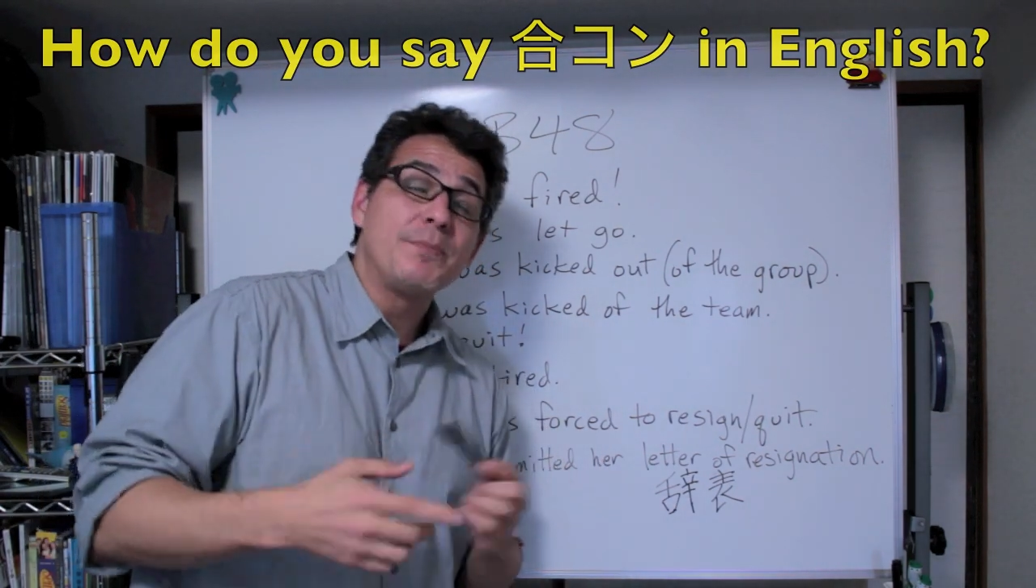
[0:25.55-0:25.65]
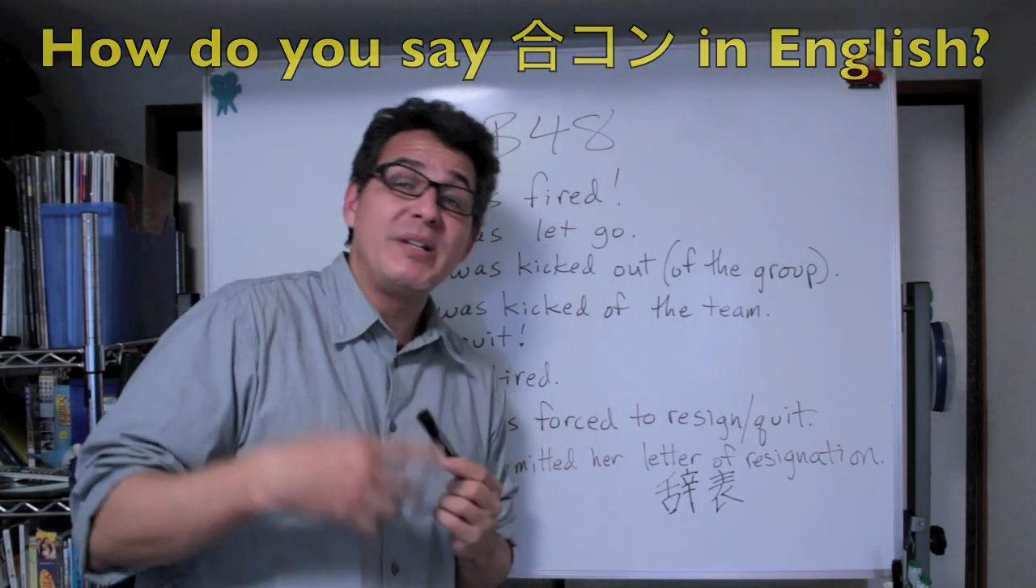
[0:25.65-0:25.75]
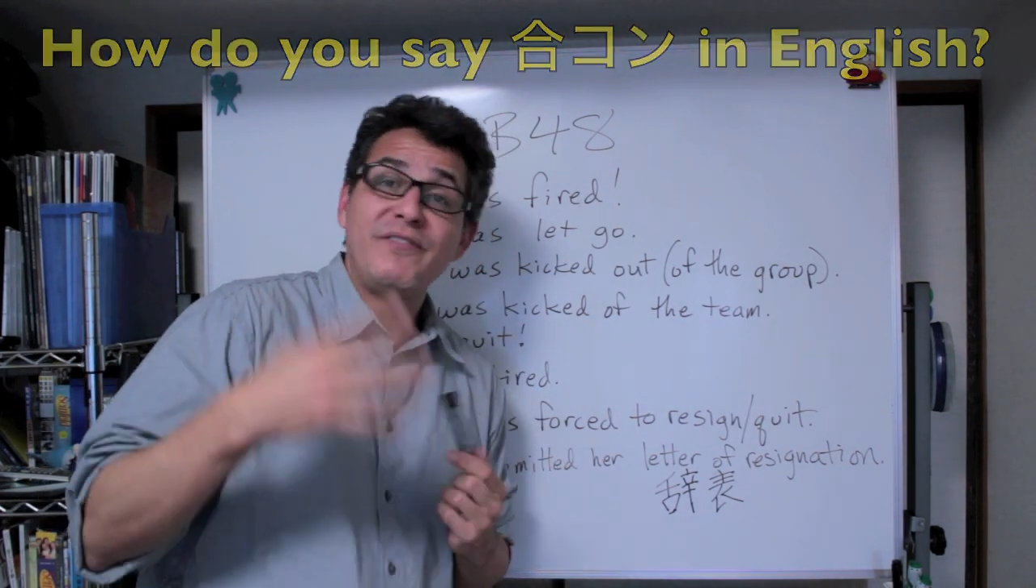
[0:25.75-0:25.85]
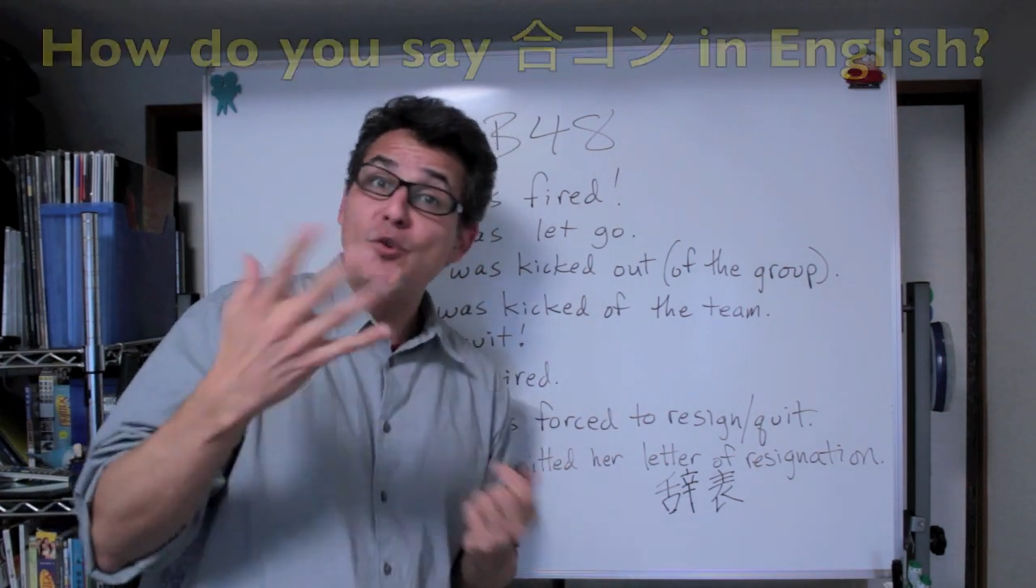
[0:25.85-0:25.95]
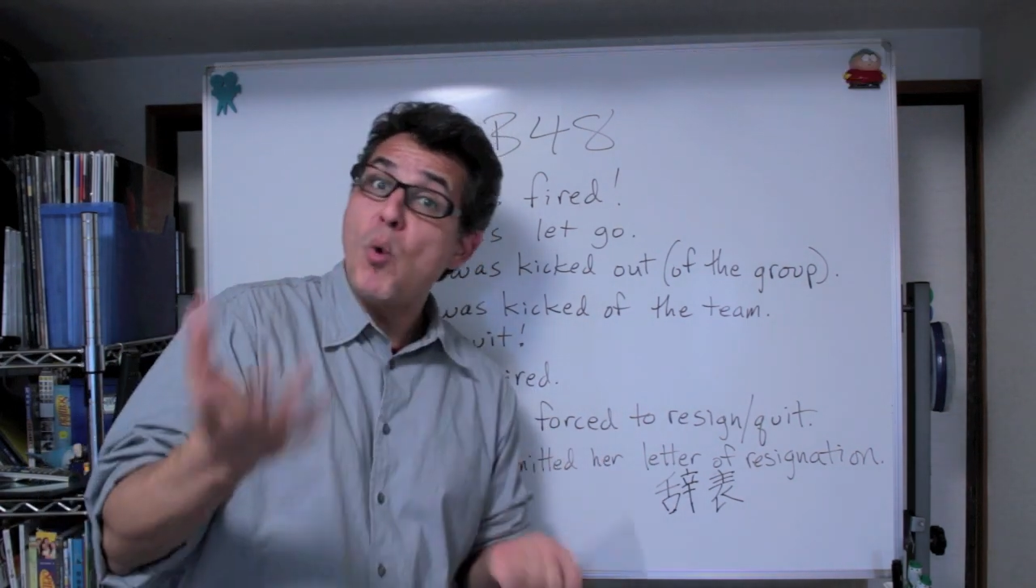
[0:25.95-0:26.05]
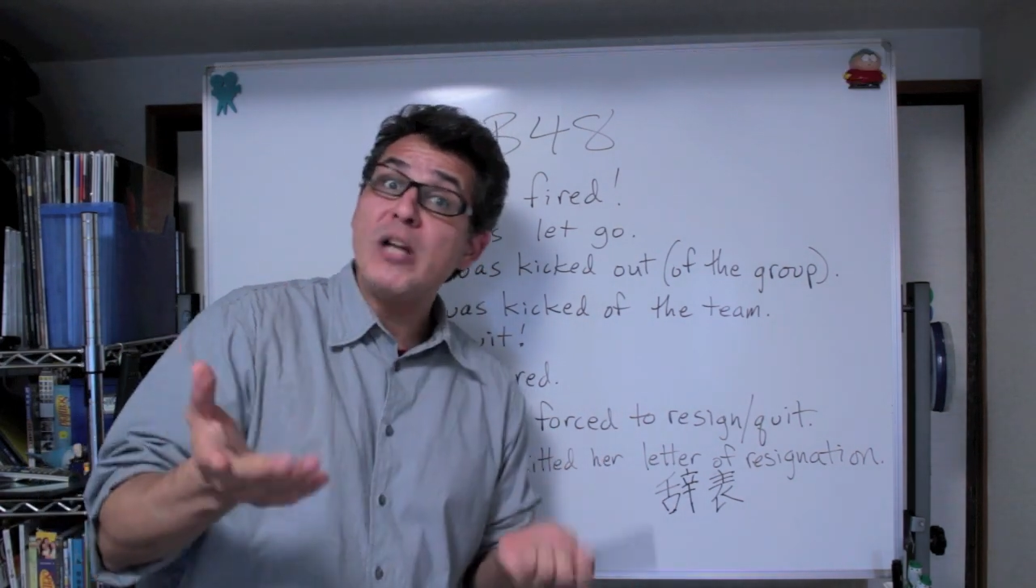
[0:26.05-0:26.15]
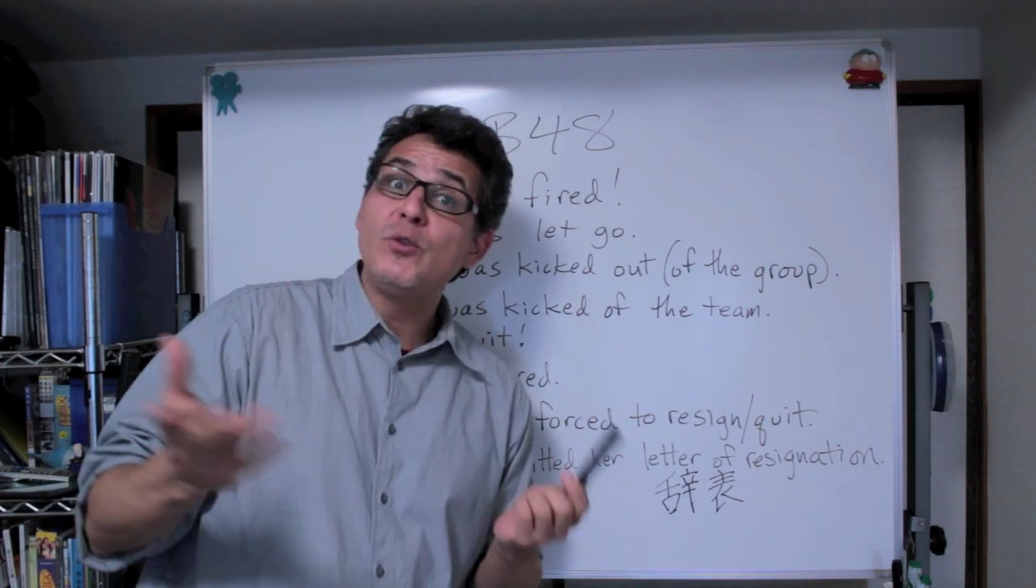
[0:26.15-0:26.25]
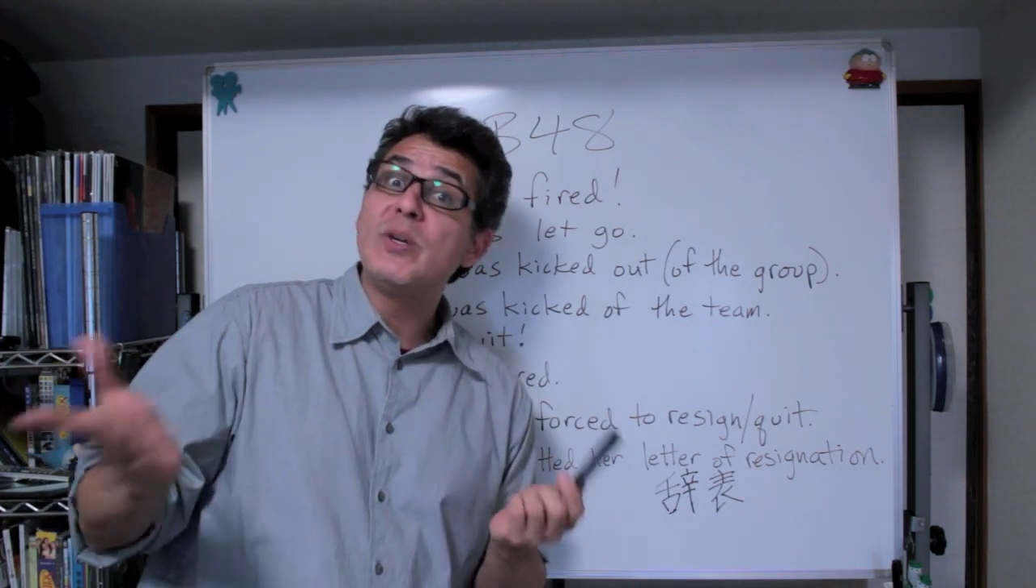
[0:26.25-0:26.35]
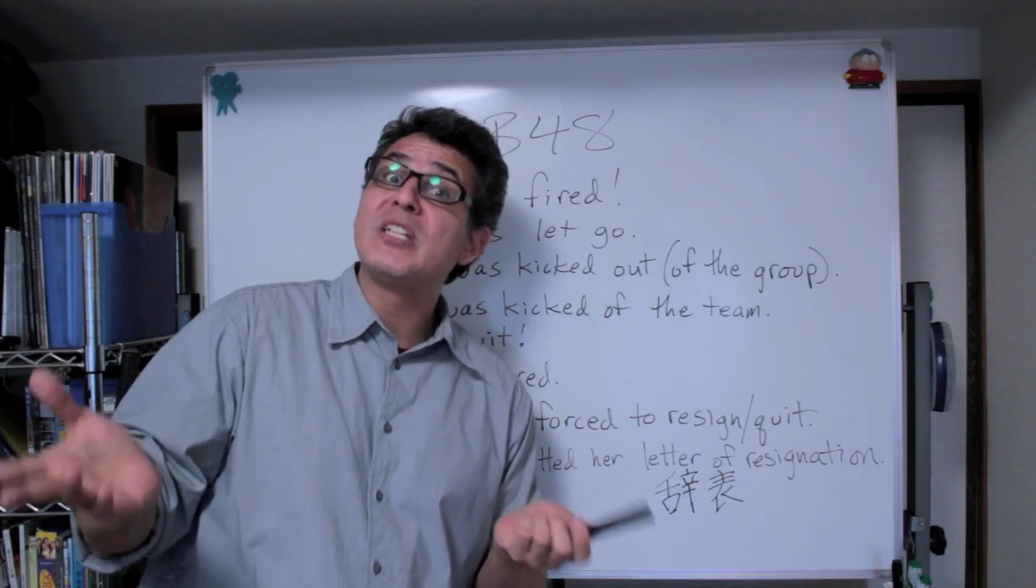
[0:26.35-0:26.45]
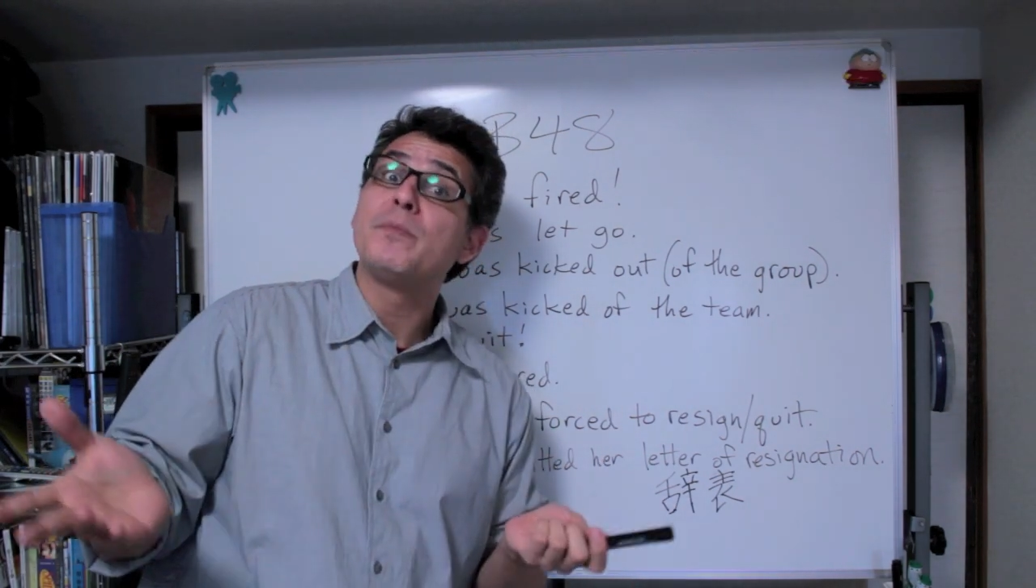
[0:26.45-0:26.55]
but if you want
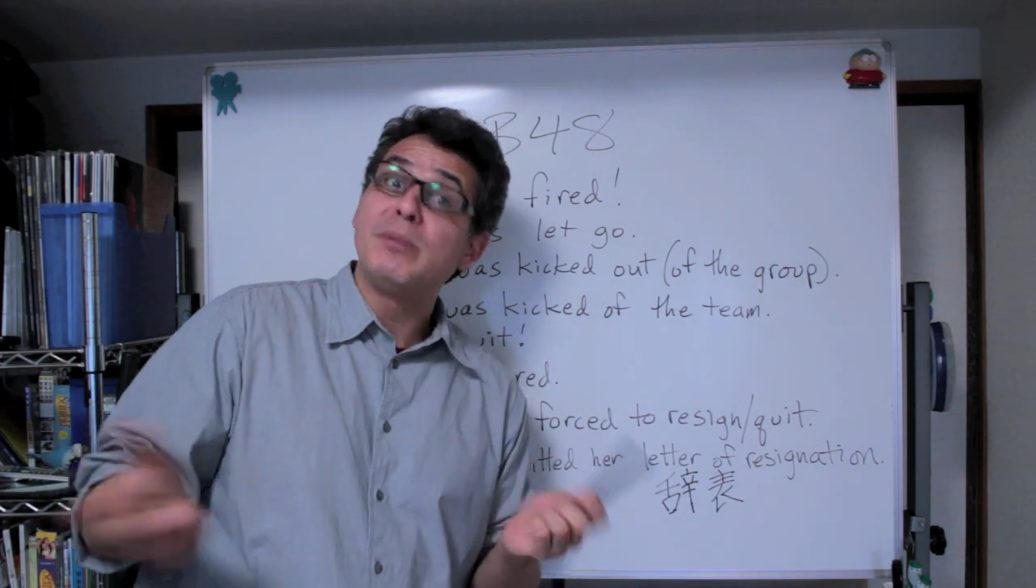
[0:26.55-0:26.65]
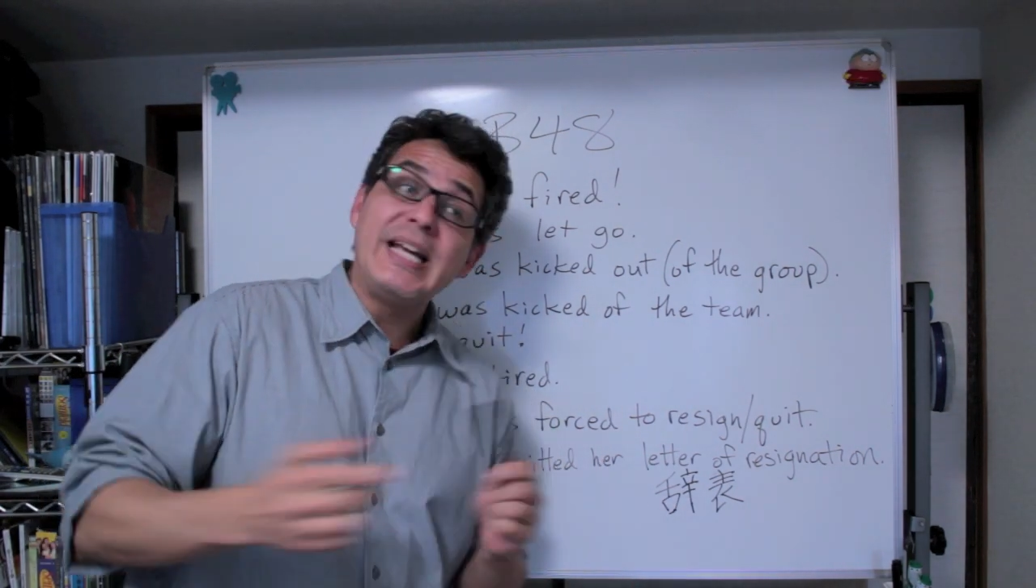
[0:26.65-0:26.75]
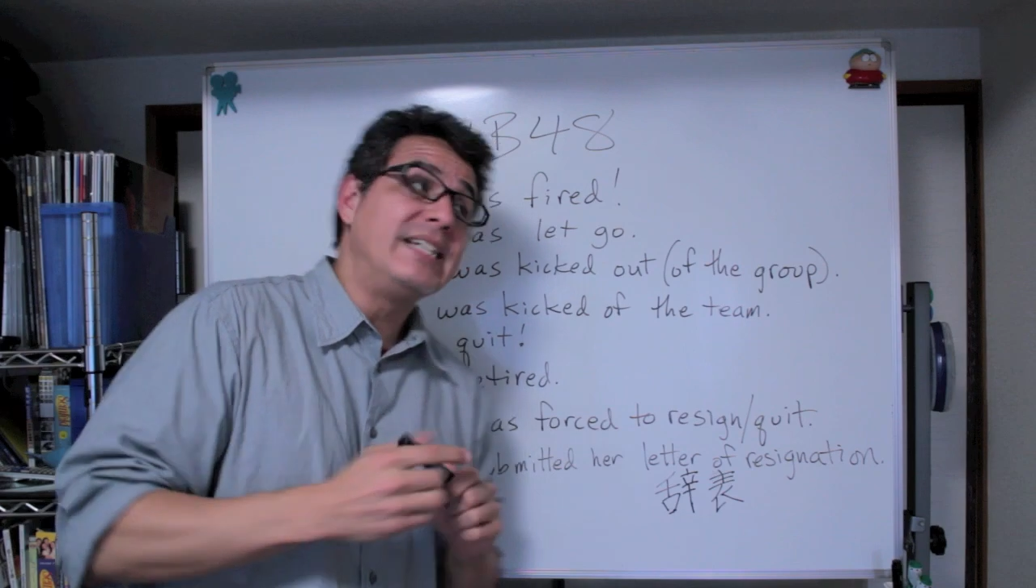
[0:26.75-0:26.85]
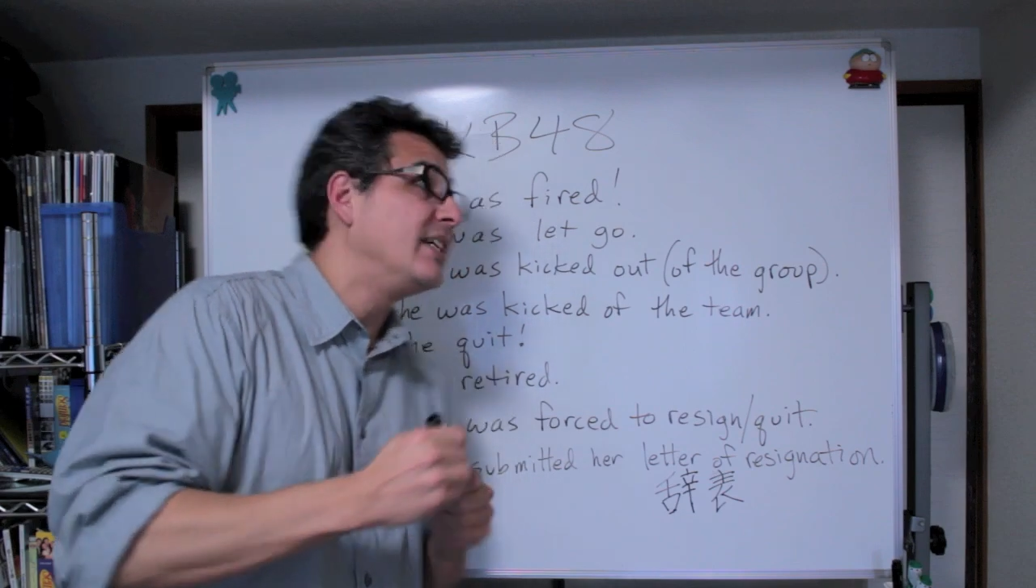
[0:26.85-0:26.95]
to explain